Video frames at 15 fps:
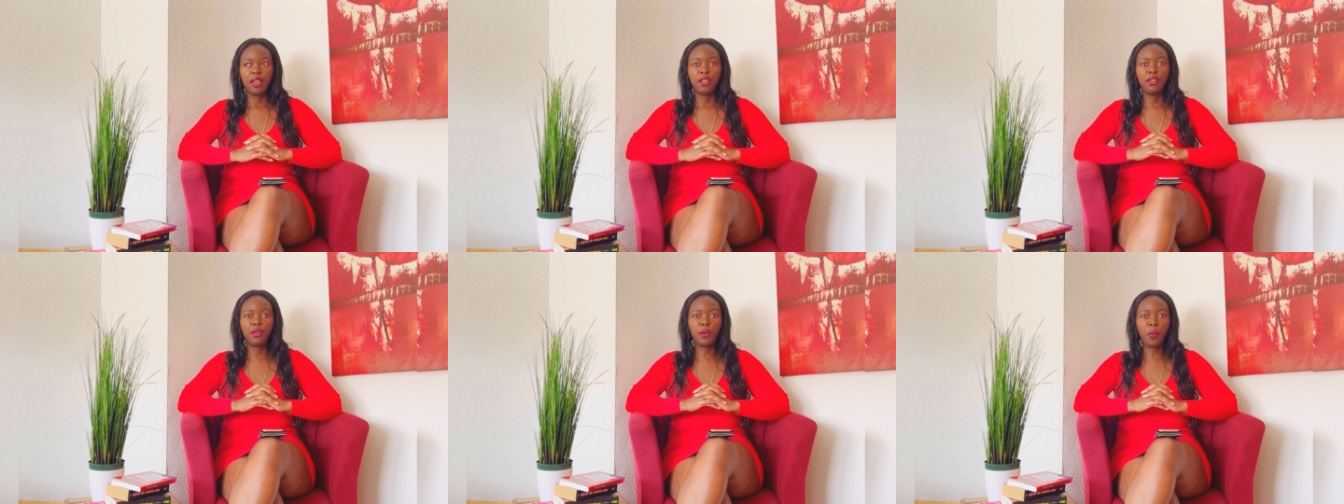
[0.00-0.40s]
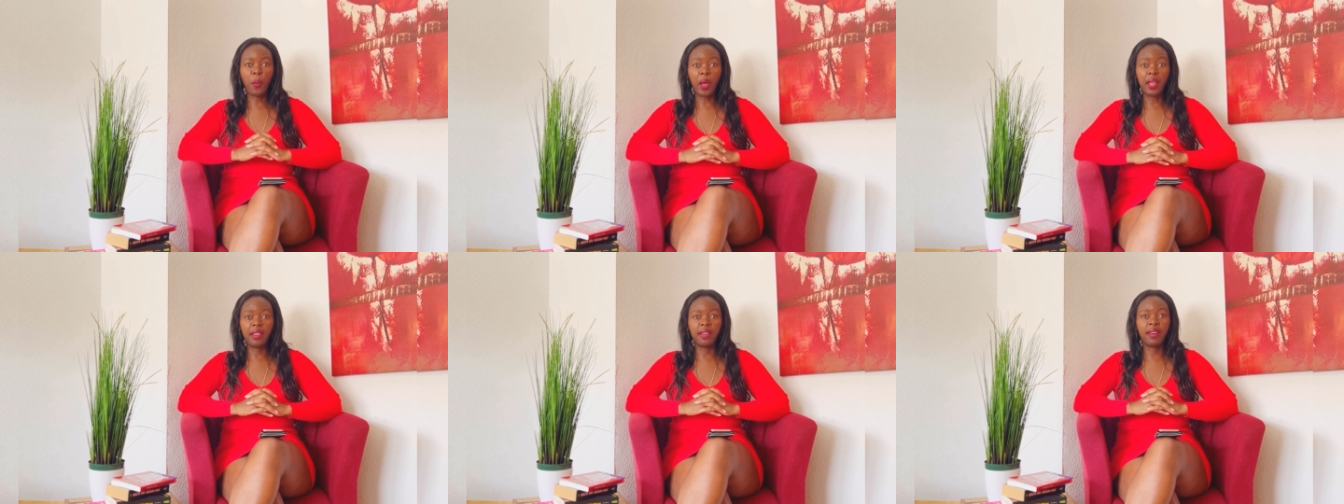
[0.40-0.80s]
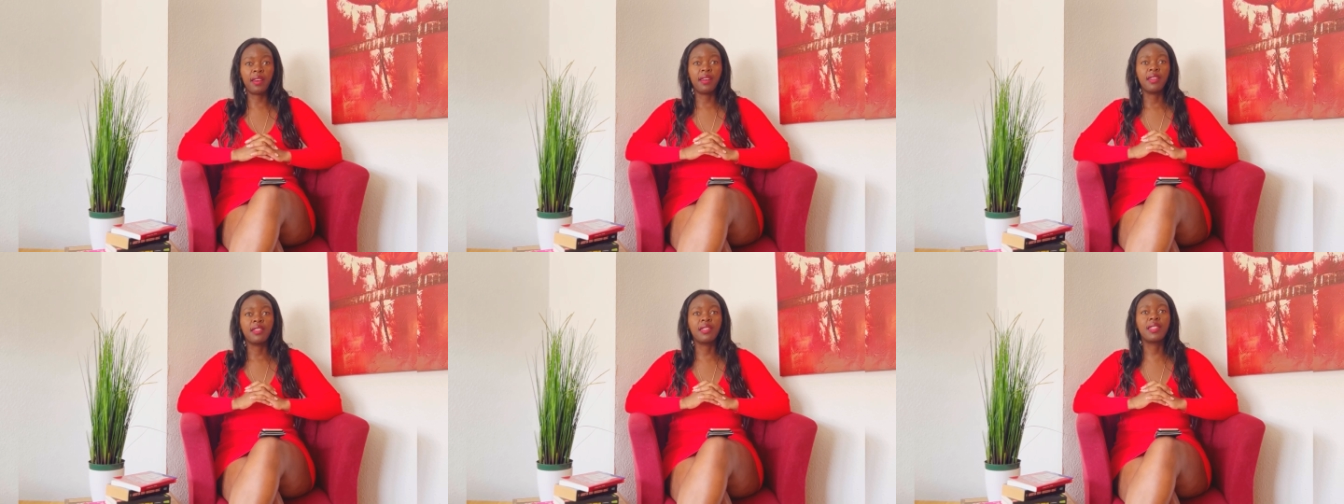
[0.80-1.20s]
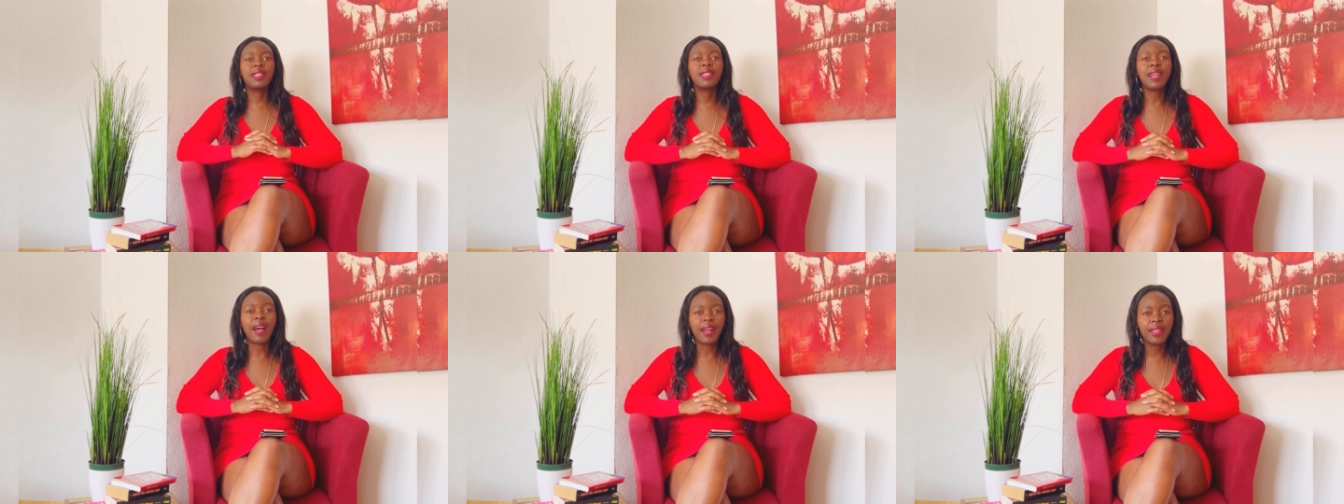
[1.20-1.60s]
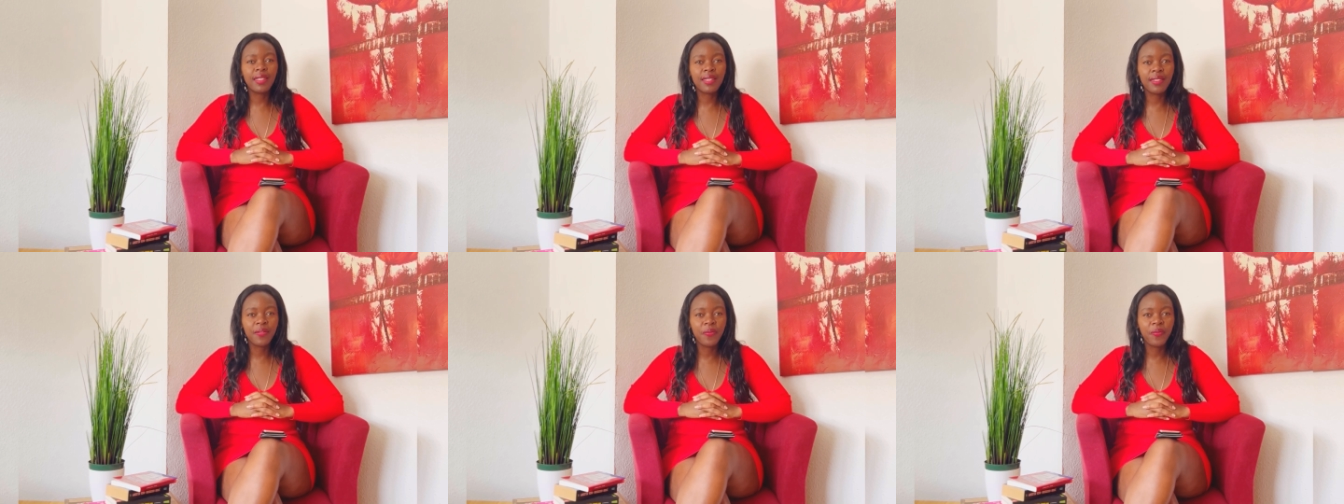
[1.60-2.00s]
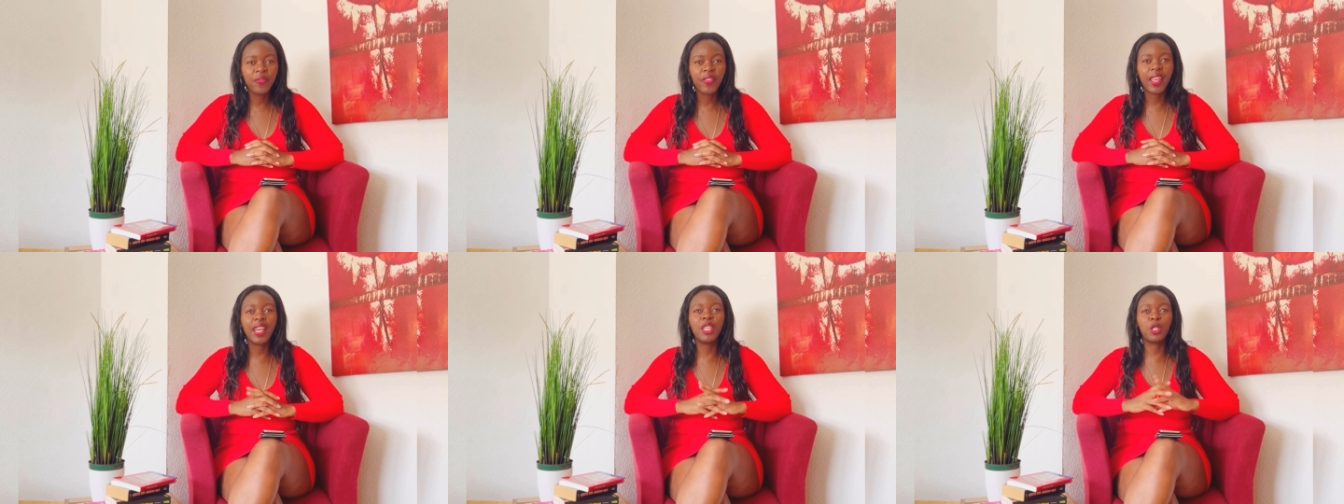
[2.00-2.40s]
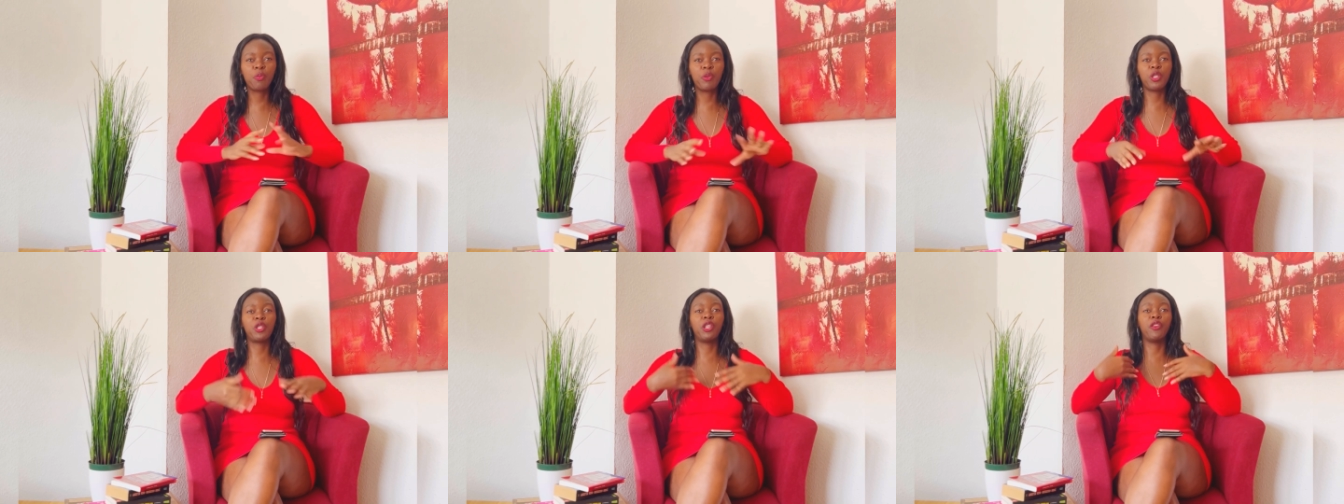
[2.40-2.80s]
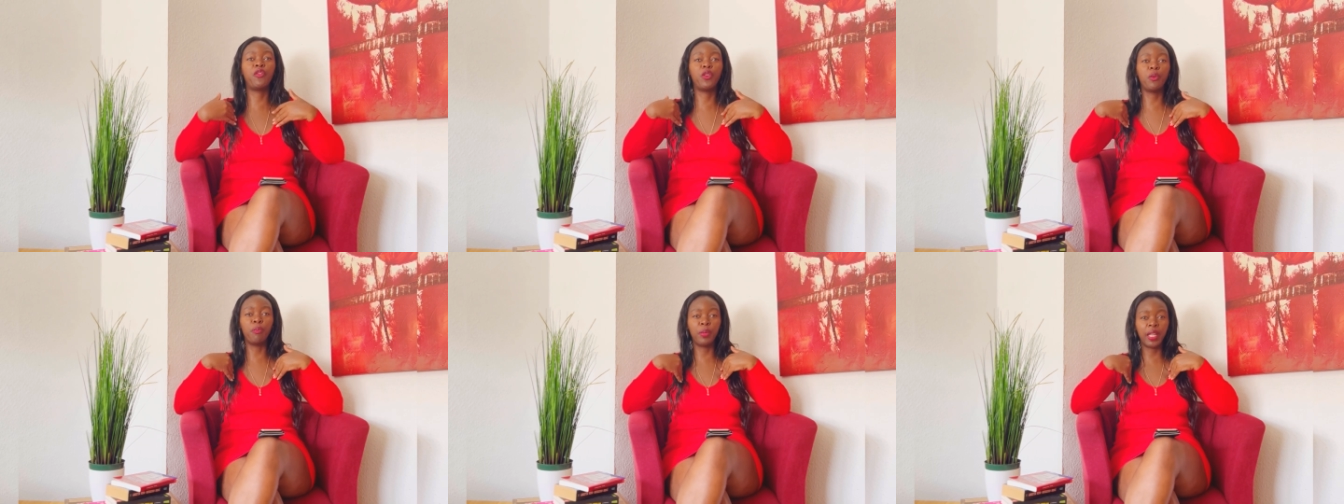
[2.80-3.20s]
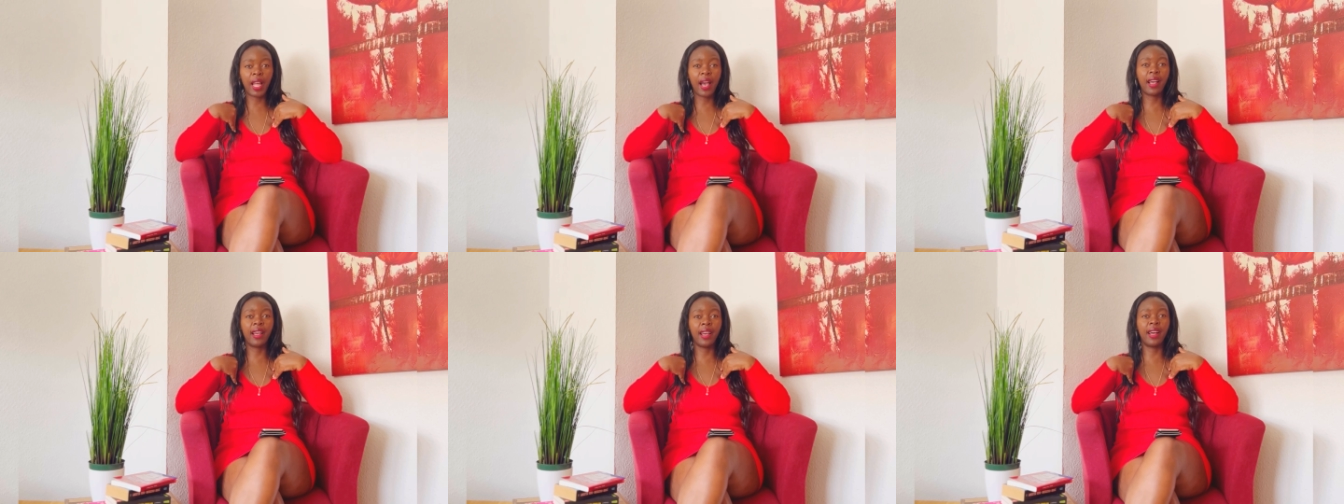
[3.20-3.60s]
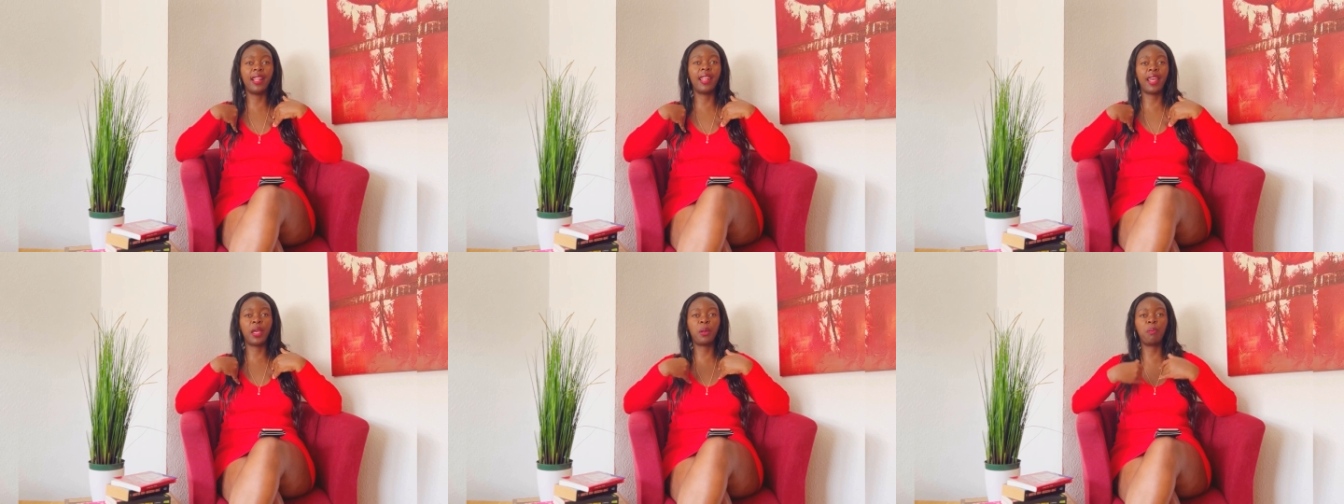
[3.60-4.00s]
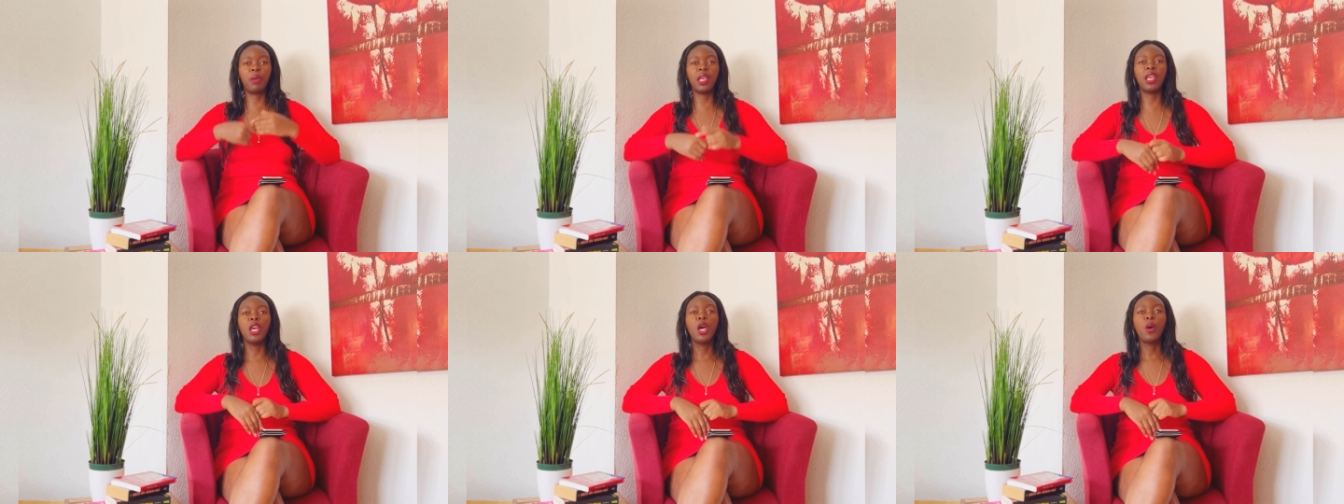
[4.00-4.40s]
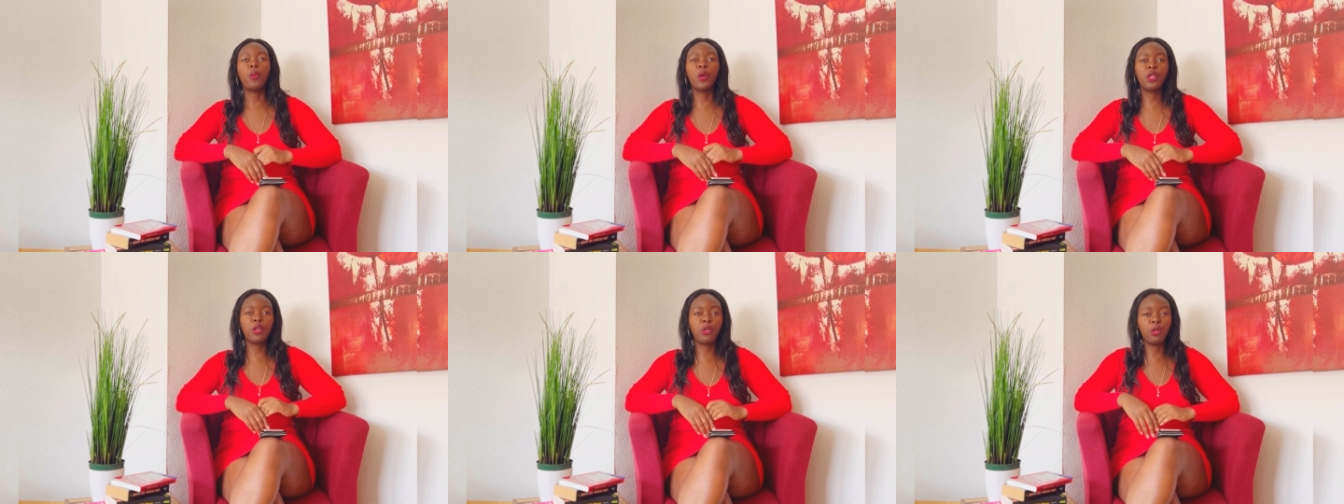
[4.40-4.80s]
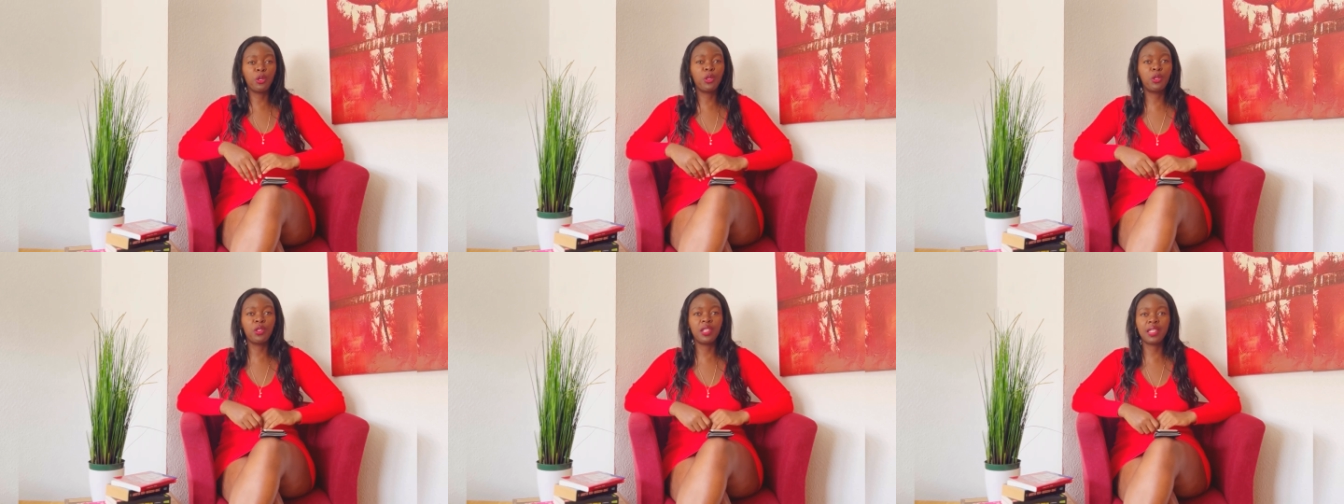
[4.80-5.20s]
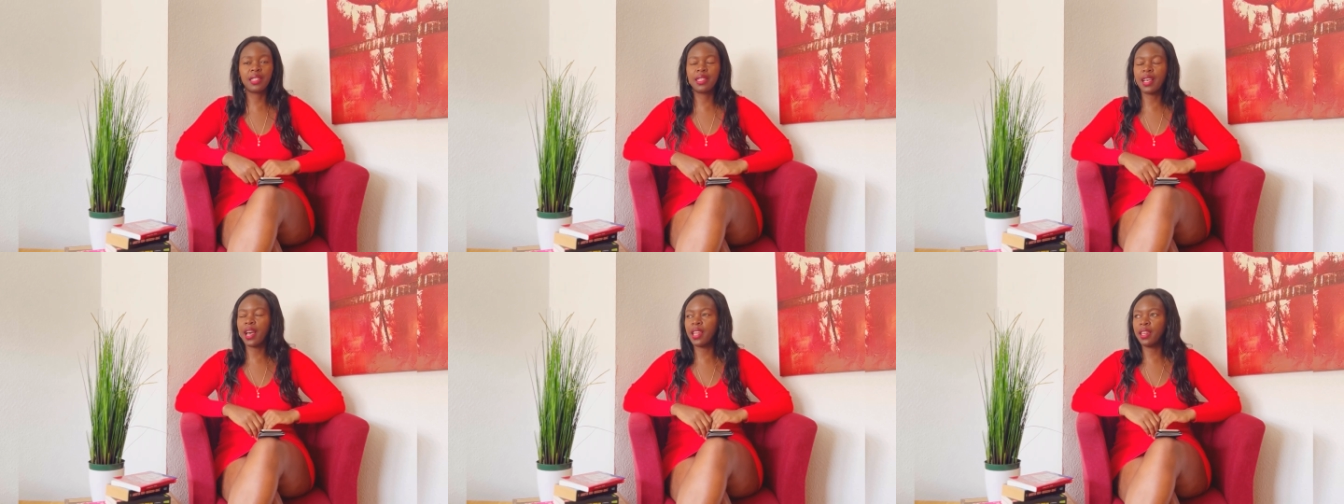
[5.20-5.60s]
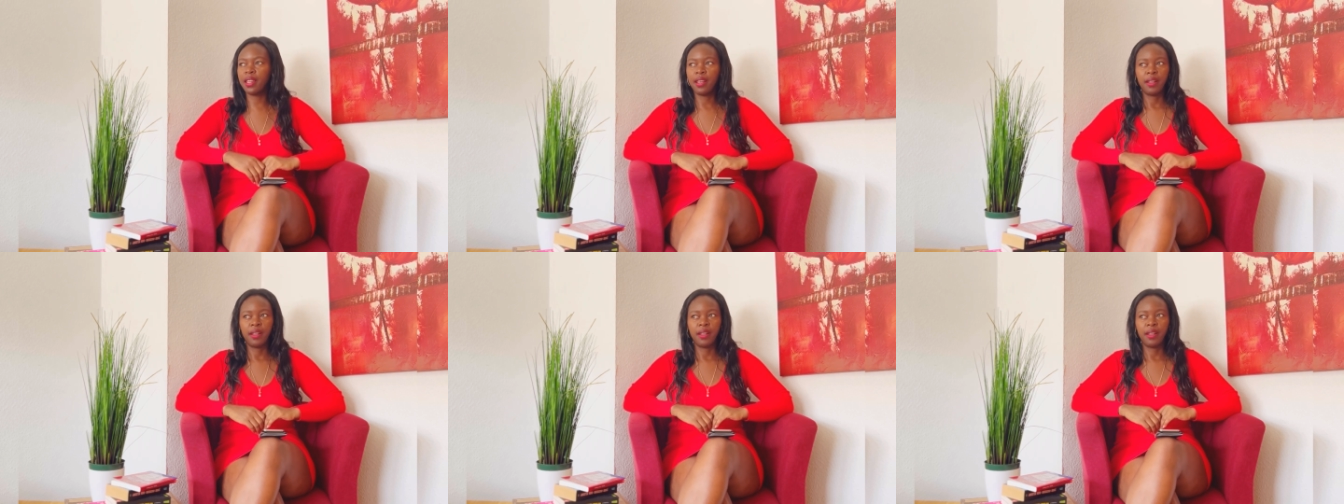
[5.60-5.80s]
The weather sucks, especially for a black girl like me. When you're used to the sun,